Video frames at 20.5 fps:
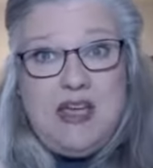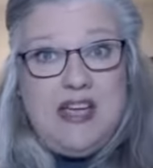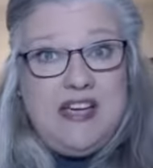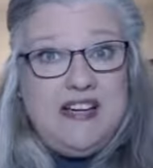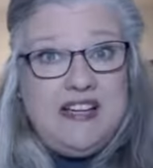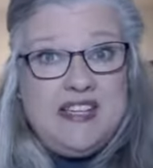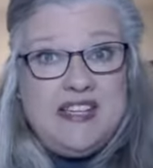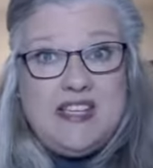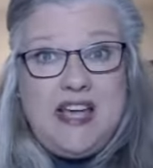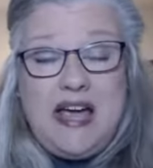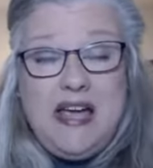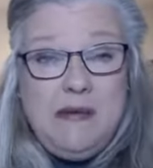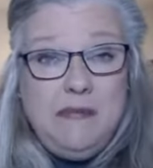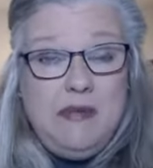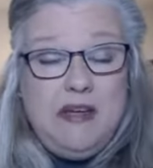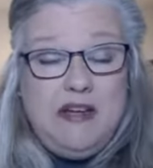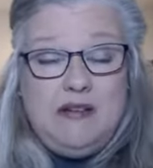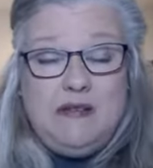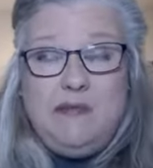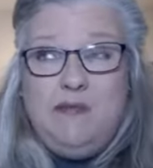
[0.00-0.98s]

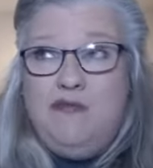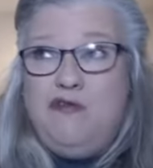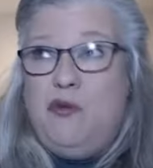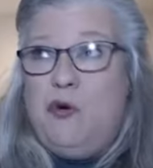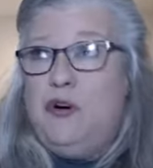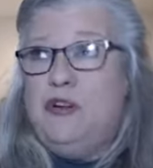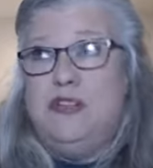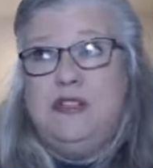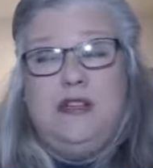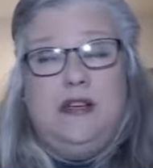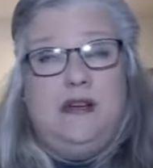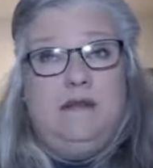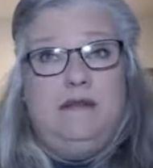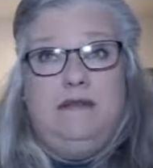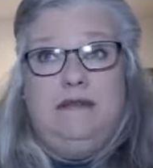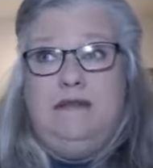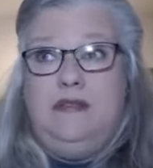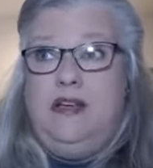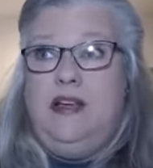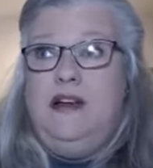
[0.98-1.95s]
excitement for
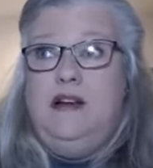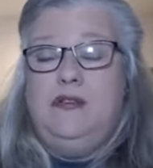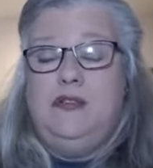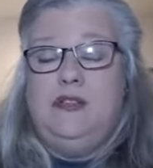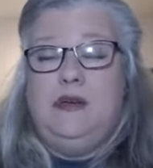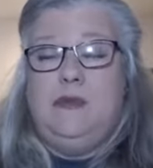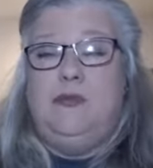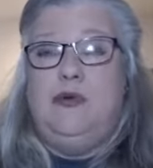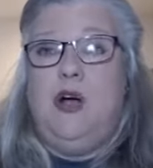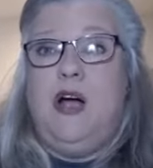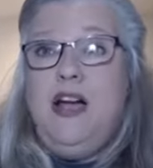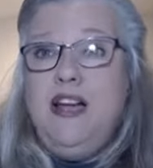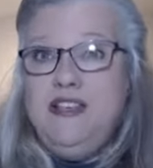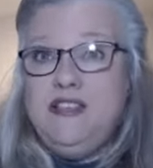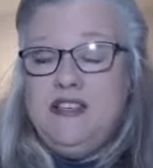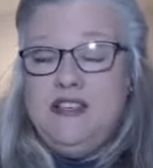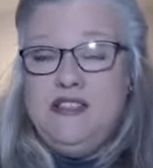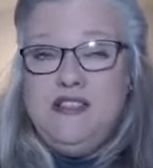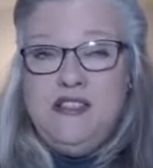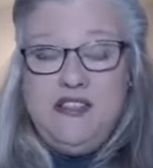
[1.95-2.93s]
some you know
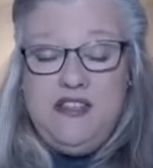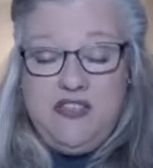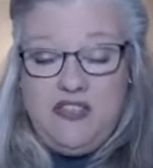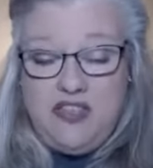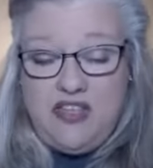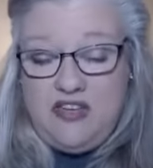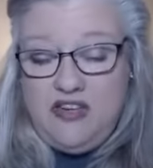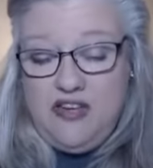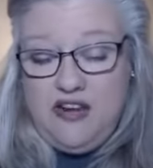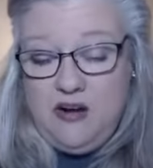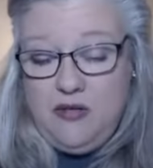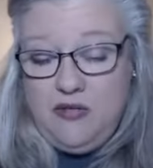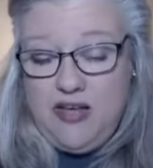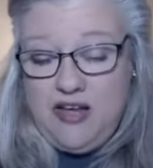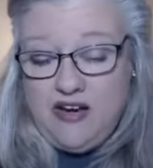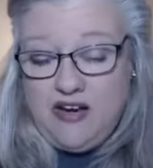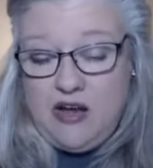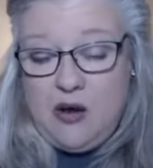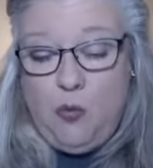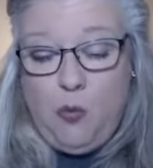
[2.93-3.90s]
surprises you know
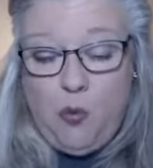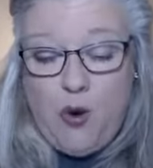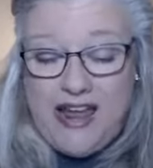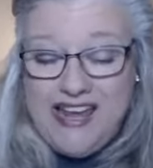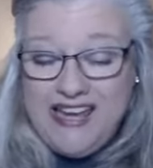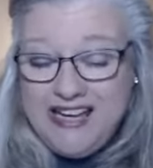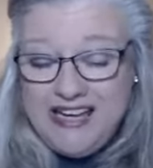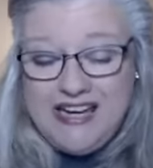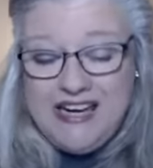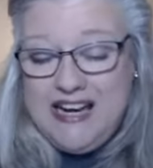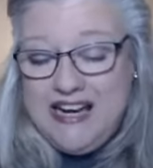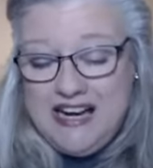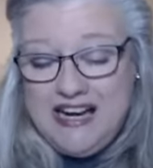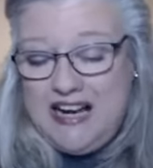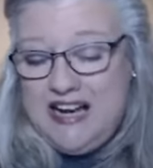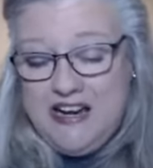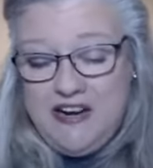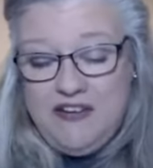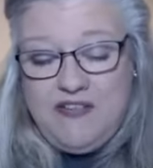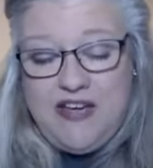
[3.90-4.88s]
that awakening
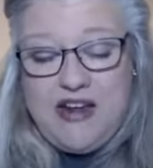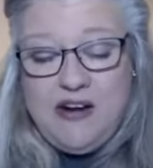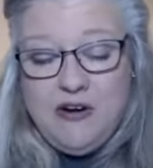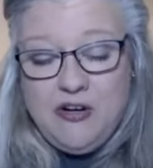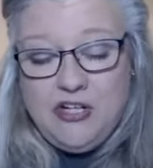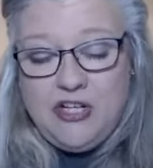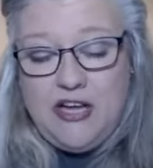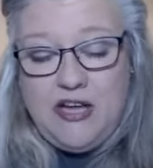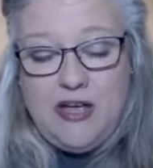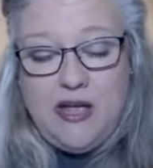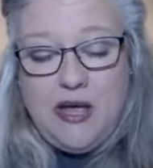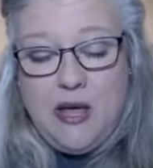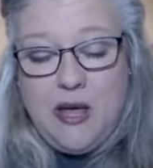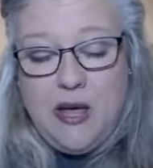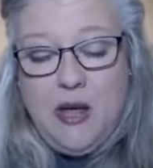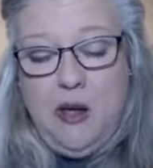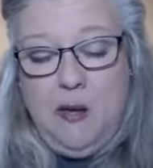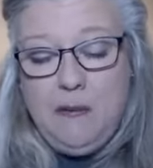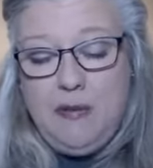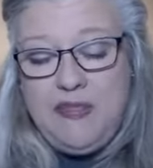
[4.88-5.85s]
kind of energy
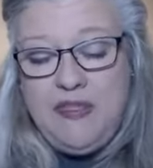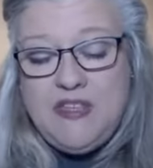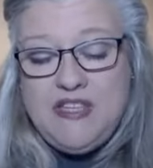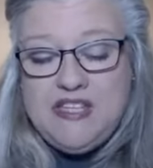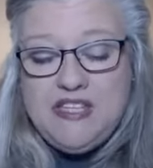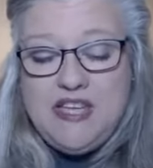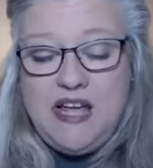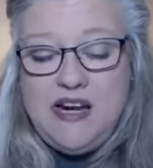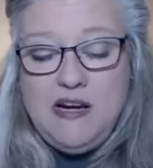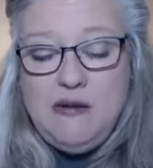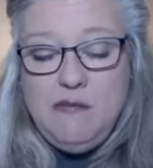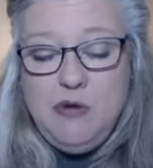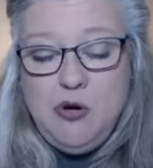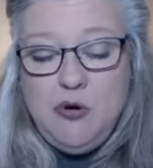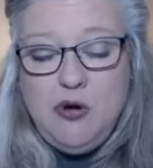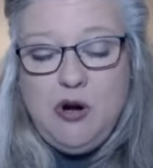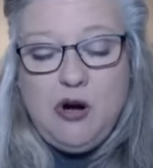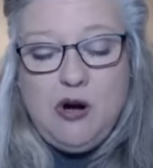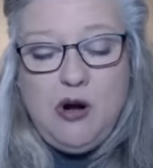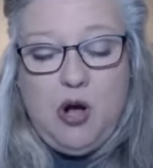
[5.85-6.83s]
but the sun and
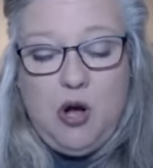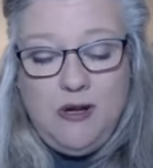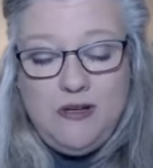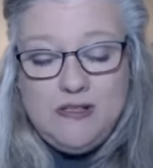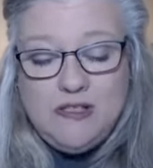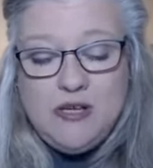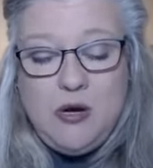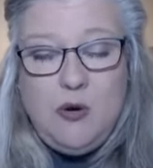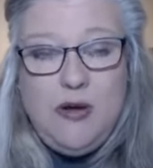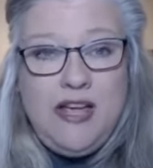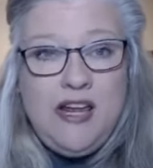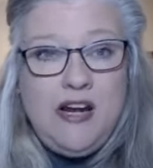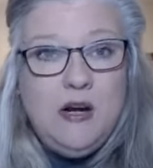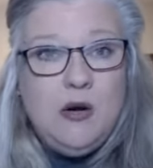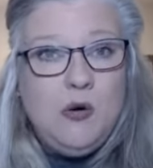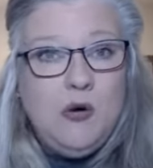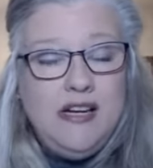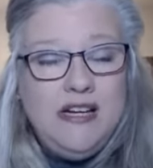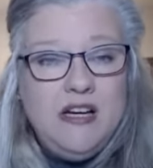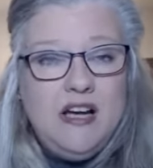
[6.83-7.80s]
moon are also in a
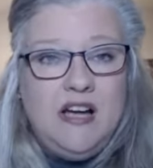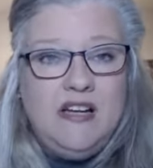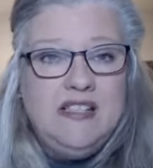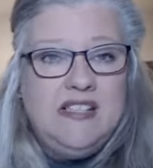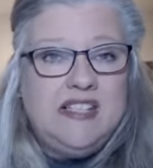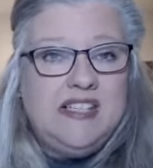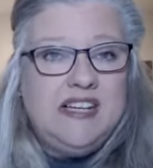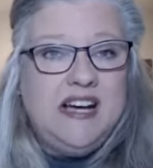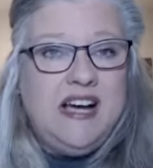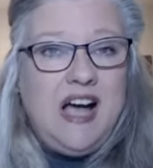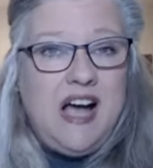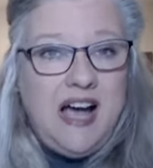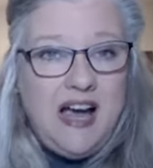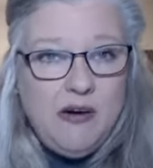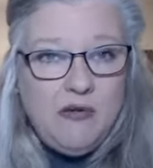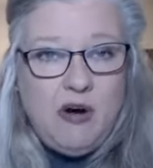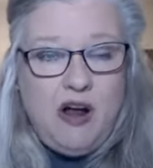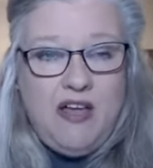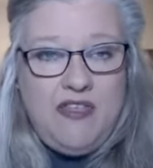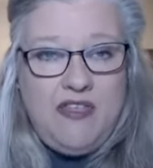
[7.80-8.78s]
quincunx to
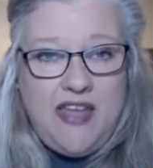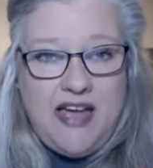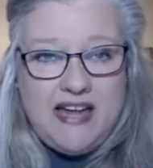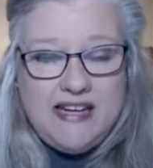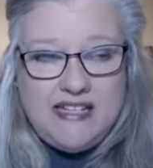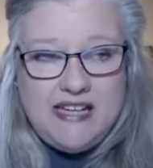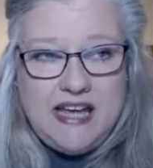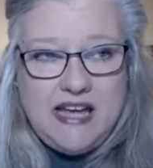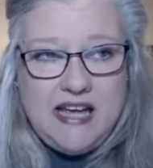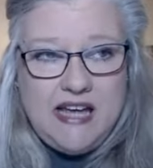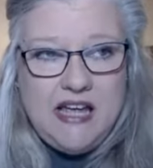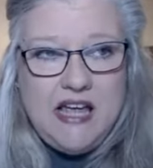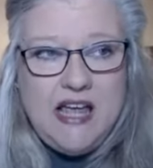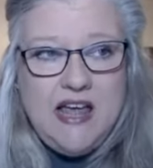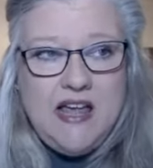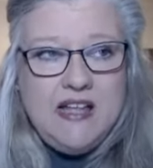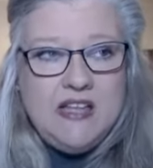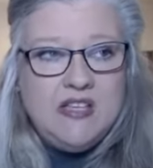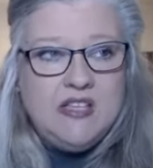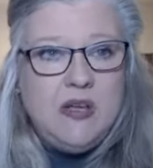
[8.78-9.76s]
chiron that day
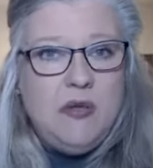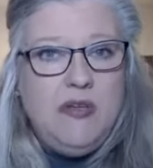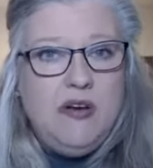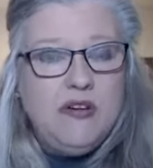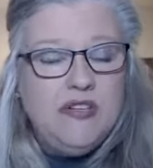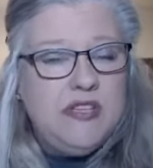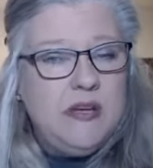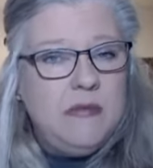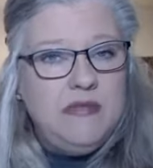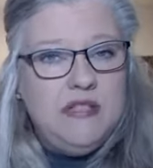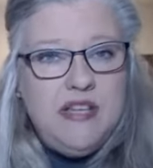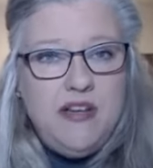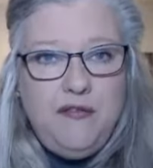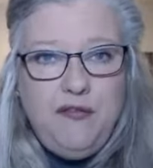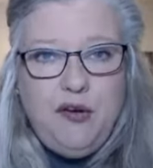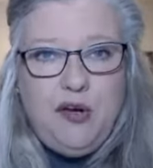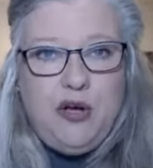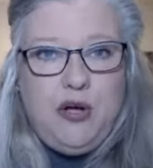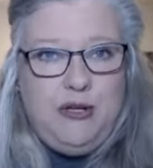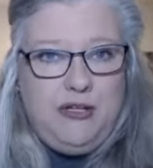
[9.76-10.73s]
so there's some
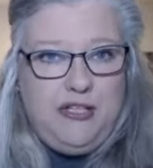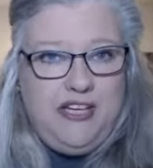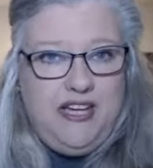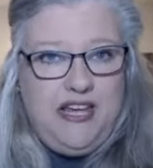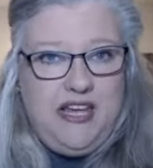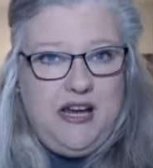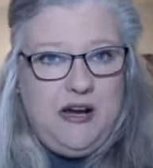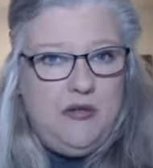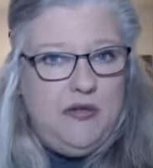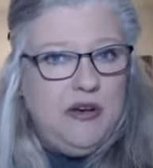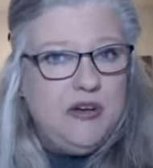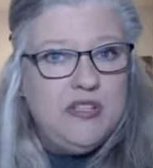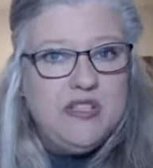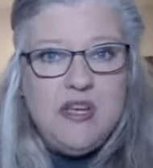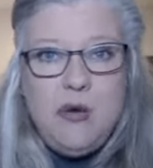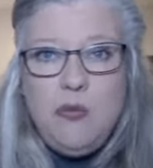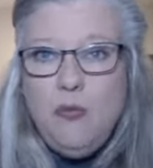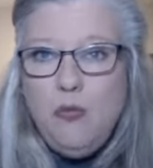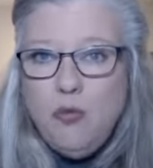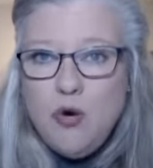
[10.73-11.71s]
difficulty here there's
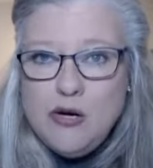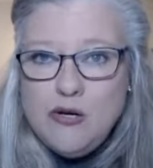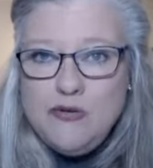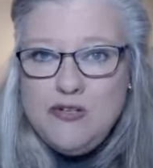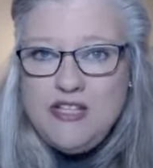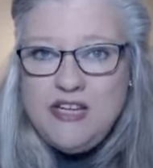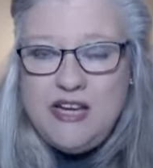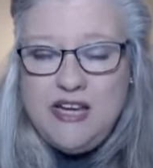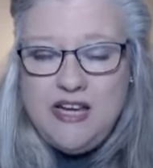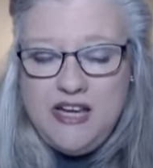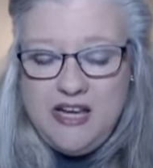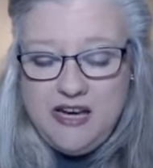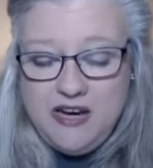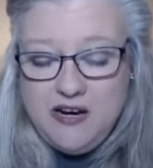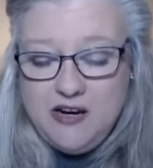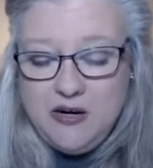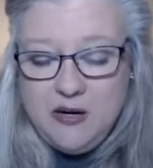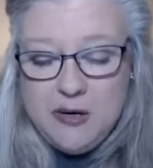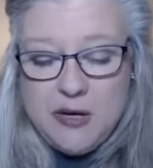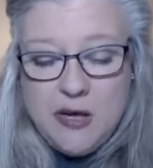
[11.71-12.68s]
some wounding
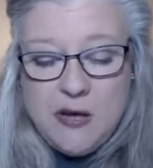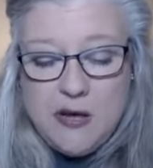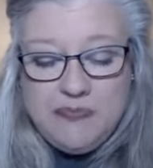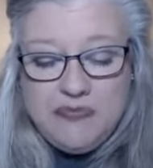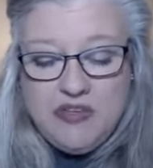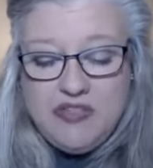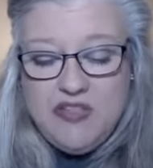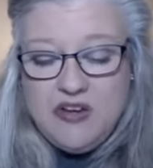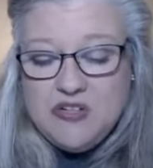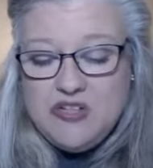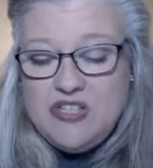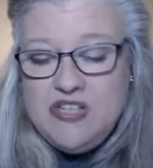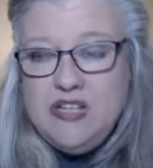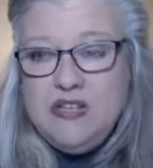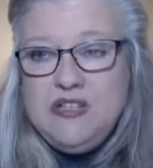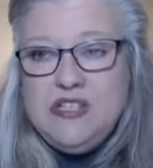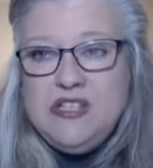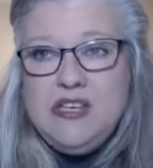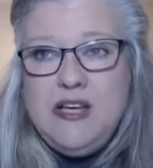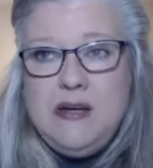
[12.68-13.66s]
here there's
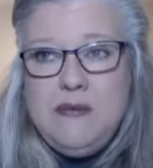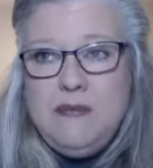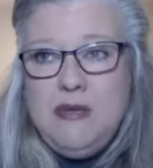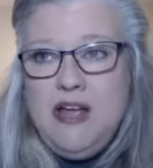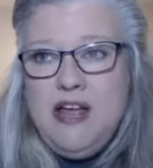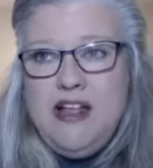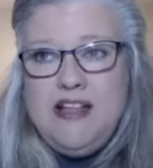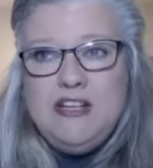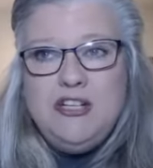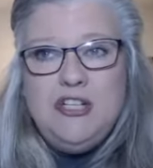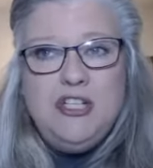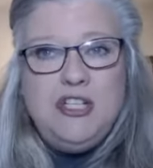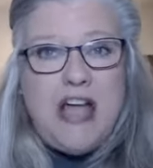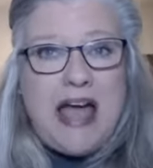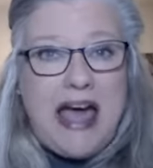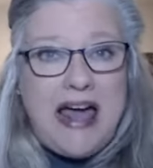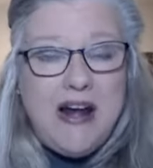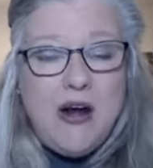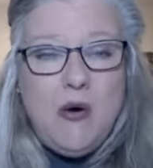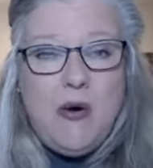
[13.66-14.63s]
still some
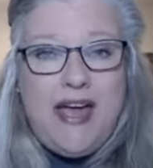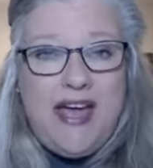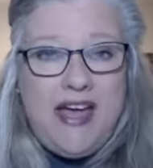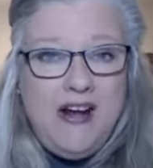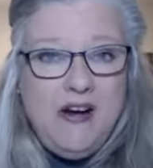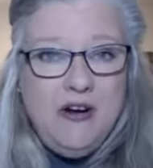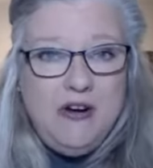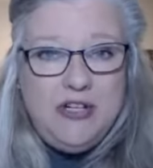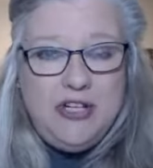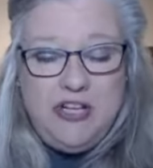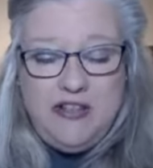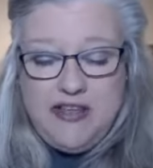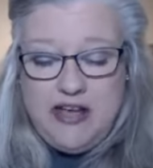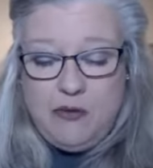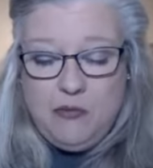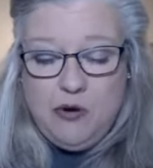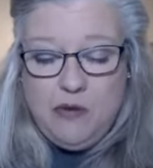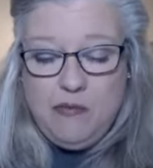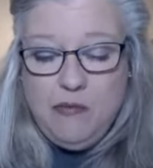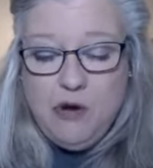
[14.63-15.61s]
shadow energy
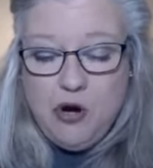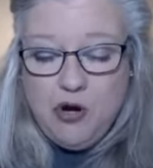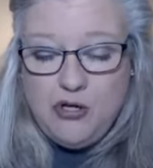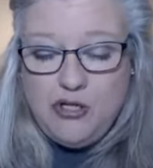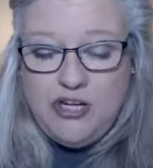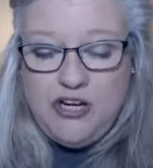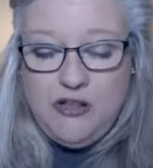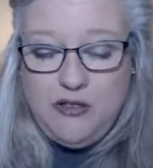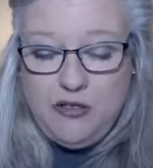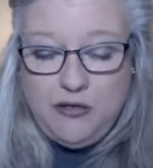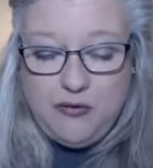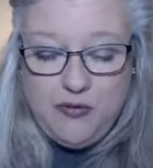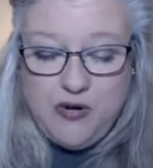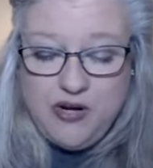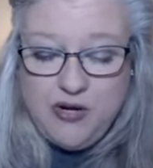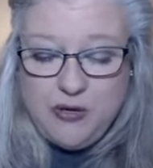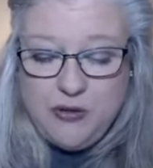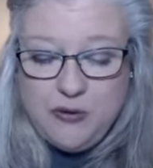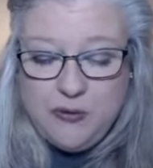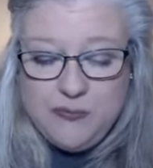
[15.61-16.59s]
that we're merging
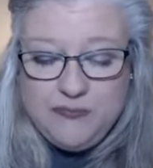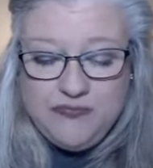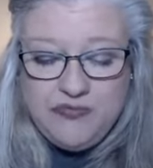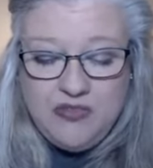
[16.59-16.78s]
through